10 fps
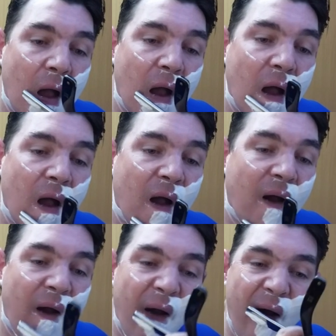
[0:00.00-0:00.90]

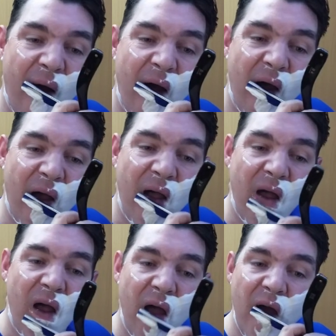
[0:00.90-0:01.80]

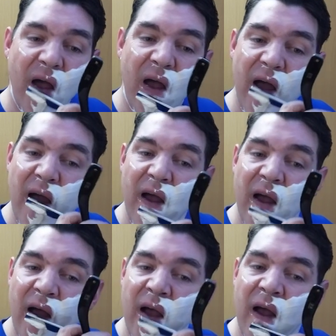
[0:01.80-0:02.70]

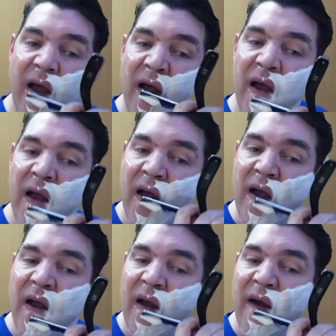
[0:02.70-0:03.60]

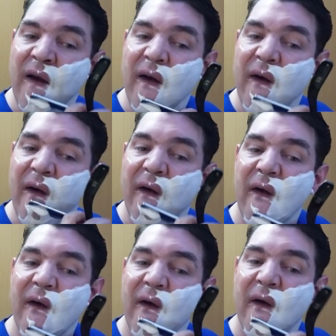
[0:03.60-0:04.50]

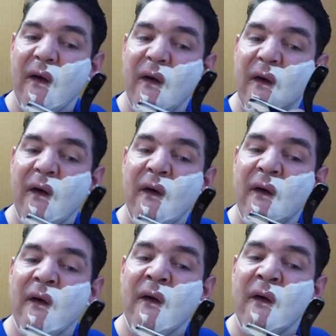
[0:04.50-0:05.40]

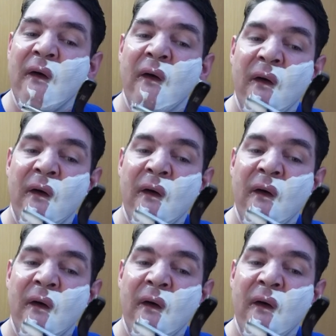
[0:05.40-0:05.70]
No one is speaking in this clip.